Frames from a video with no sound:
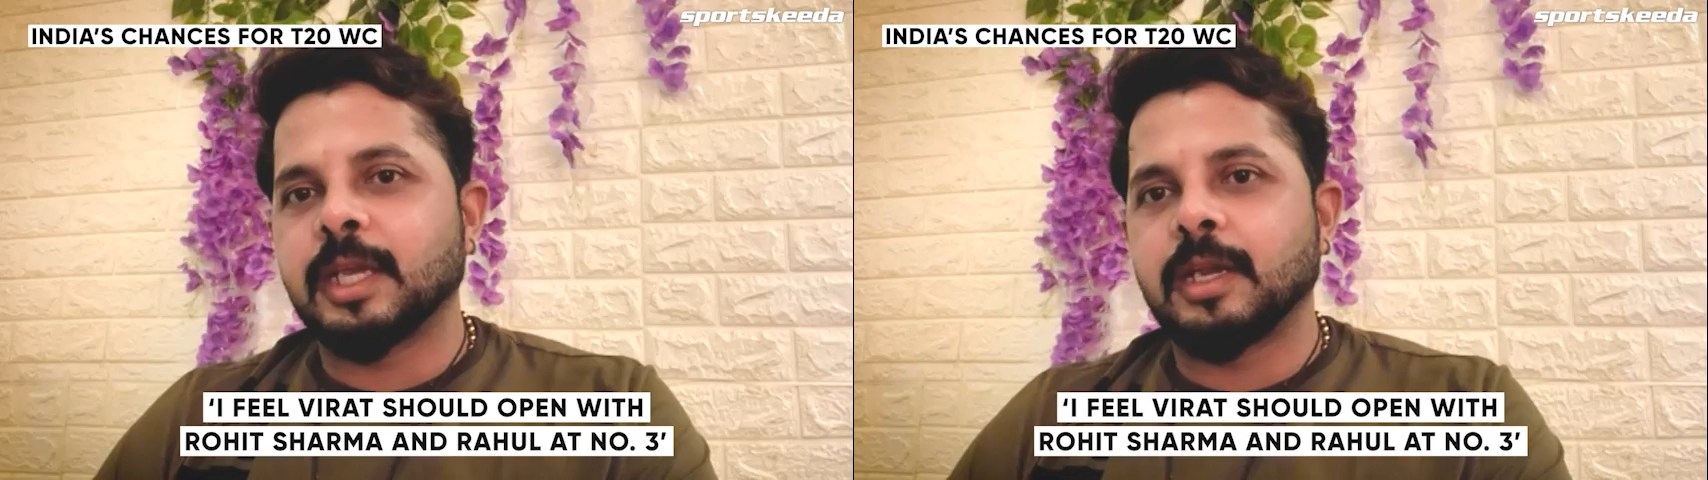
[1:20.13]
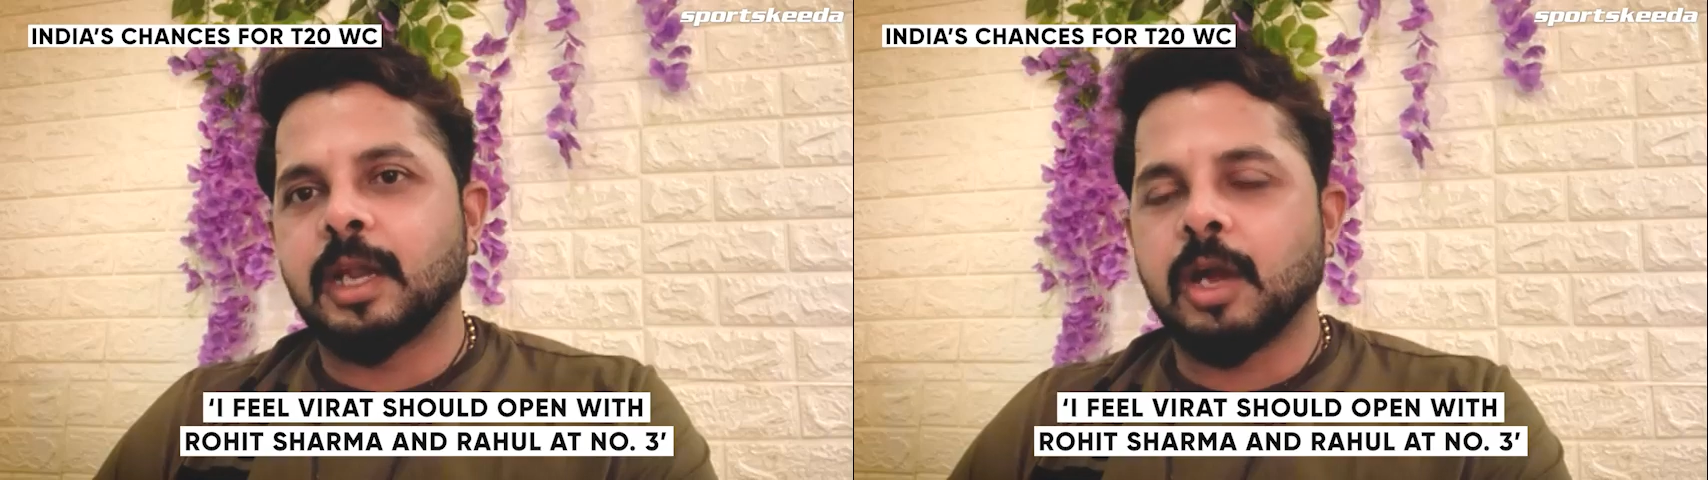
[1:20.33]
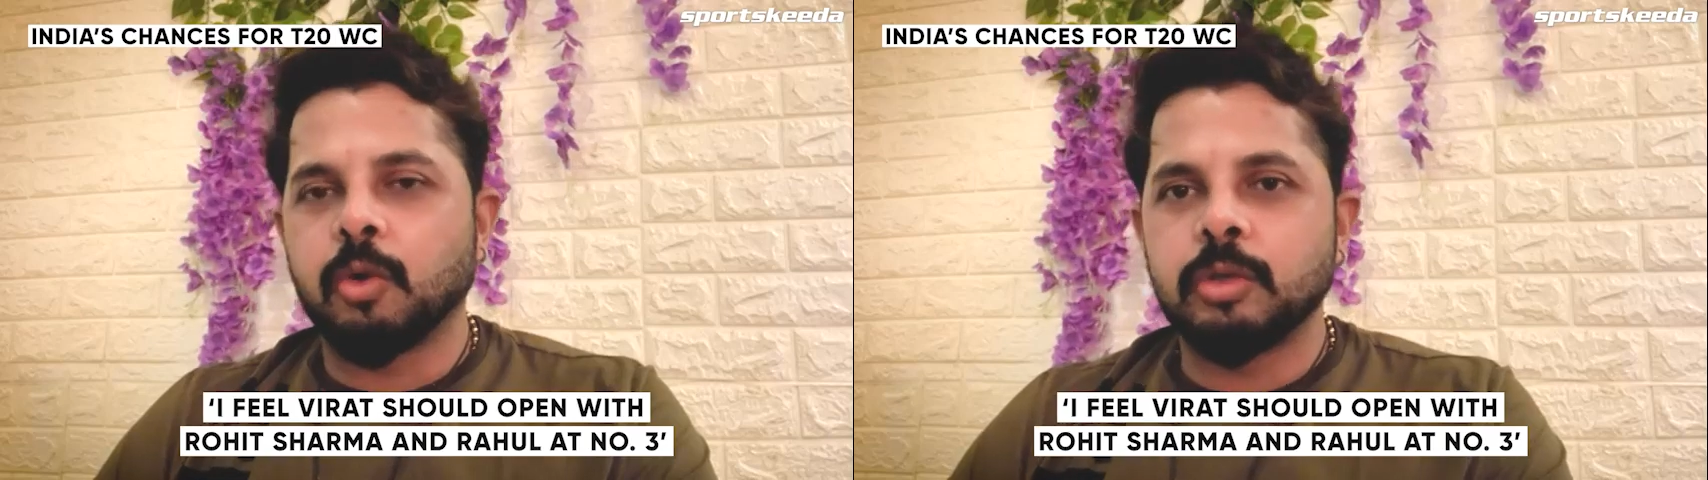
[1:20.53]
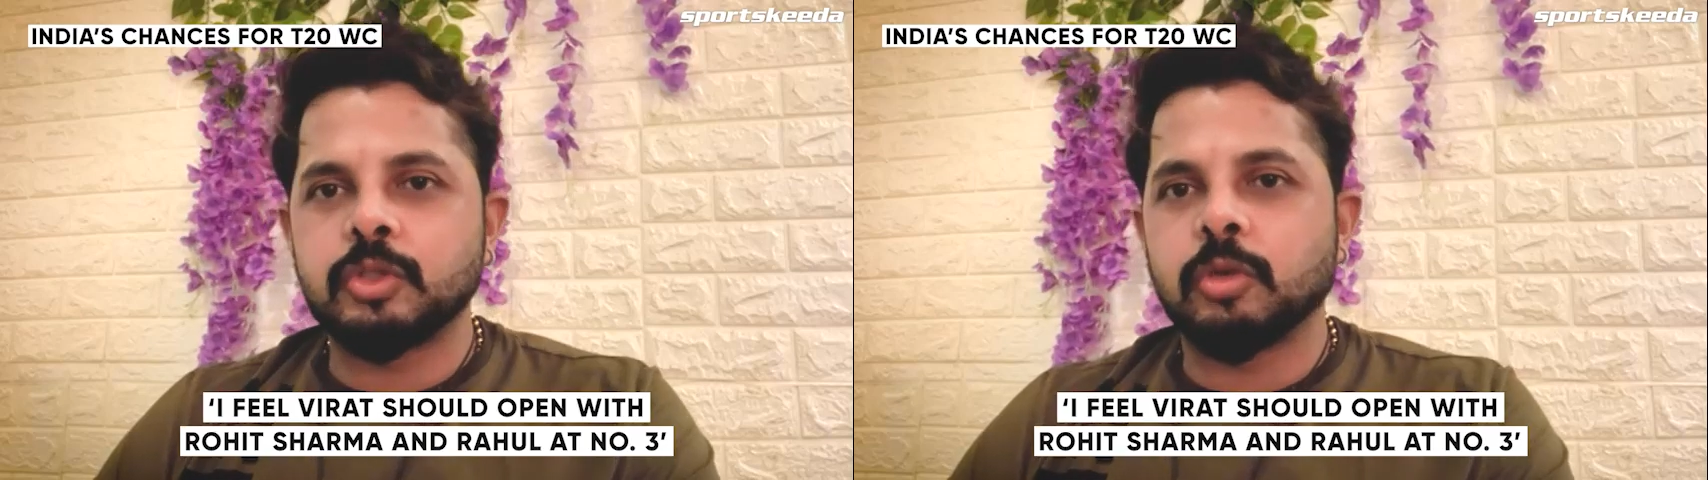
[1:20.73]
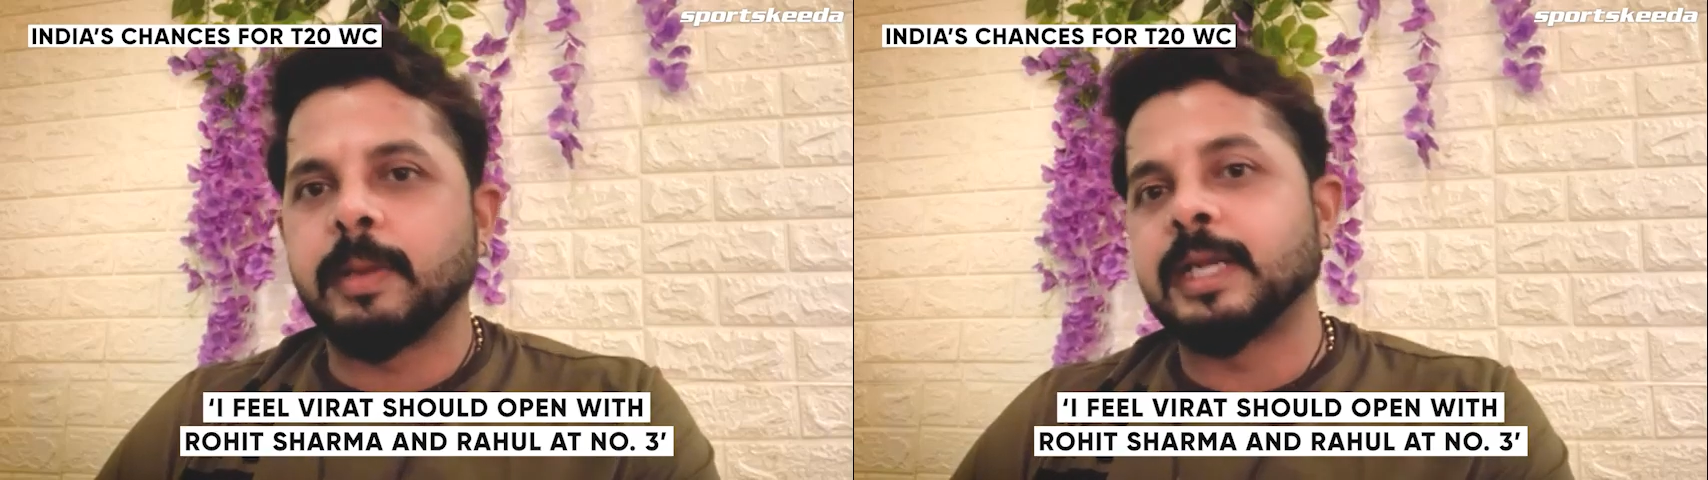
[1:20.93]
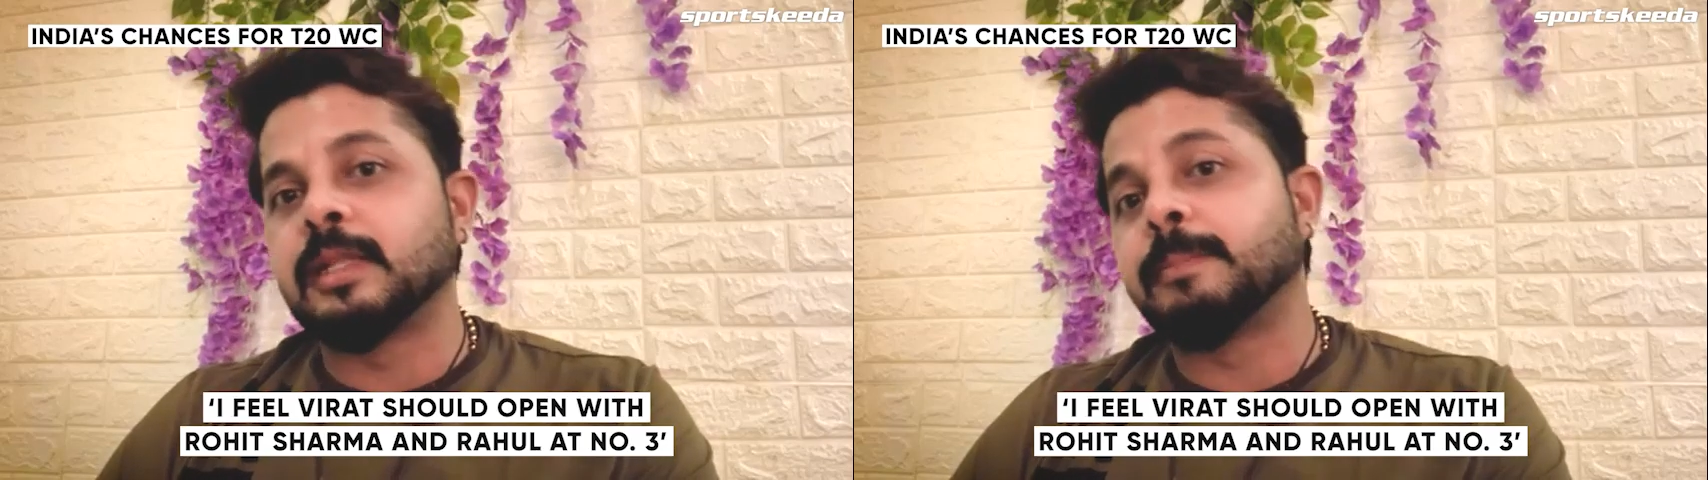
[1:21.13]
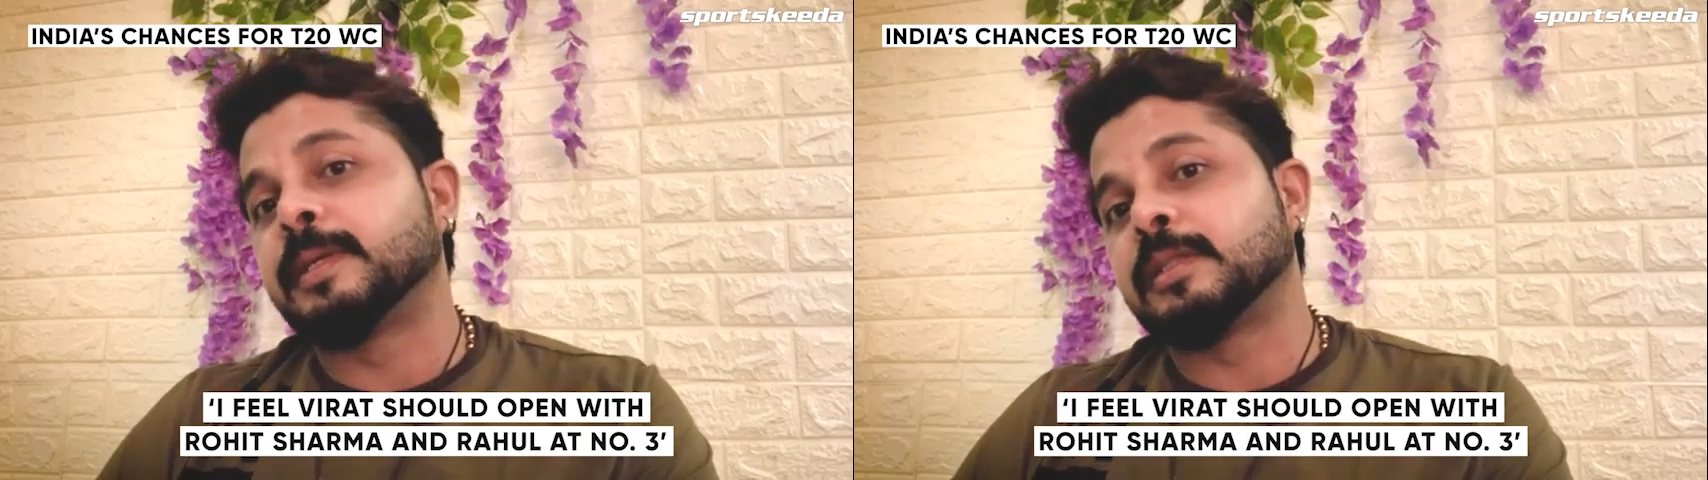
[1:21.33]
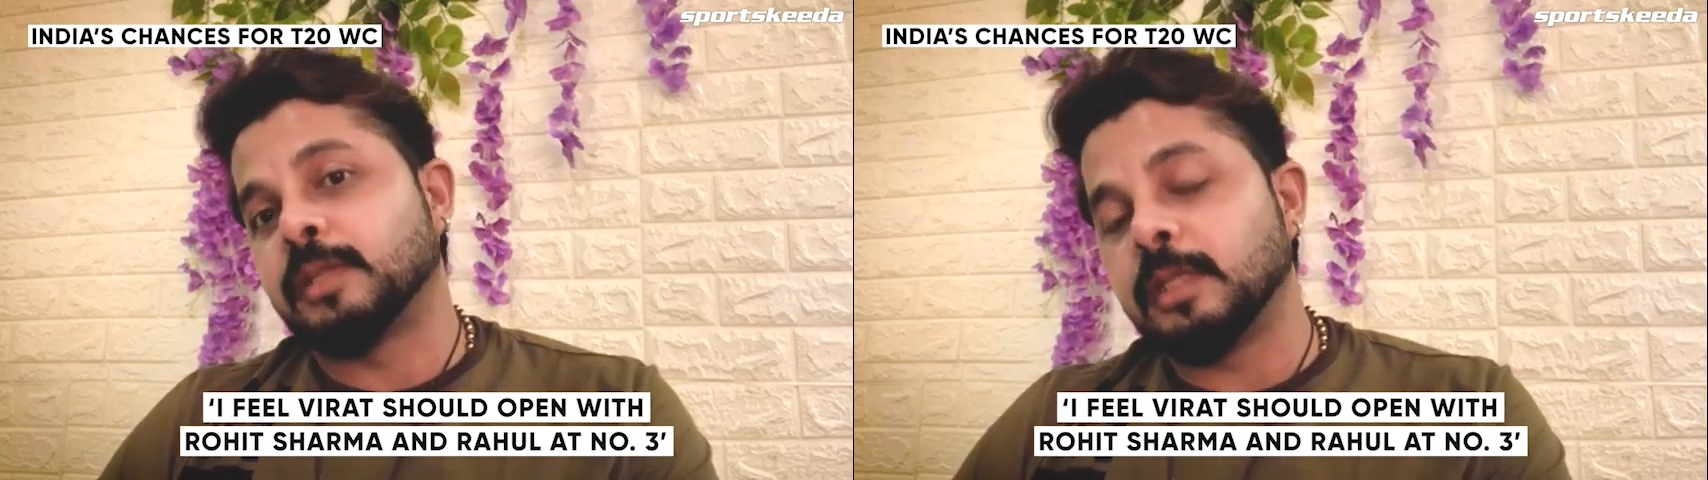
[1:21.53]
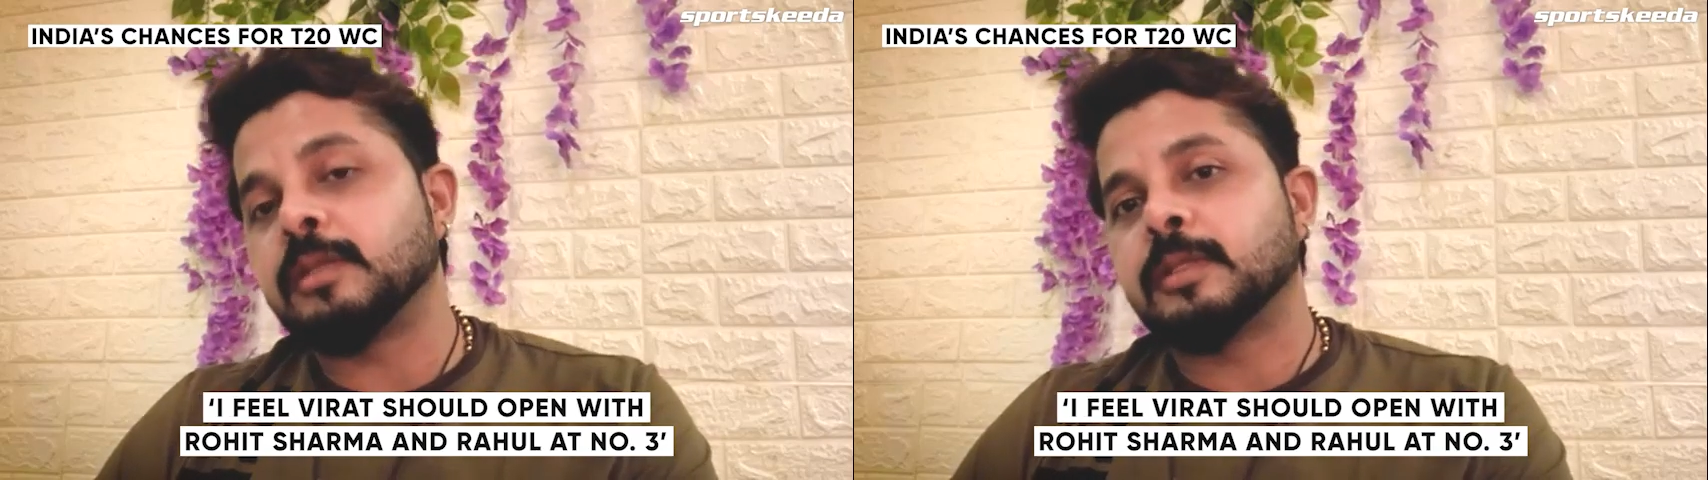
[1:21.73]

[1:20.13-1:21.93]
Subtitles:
and Rahul should bat number three.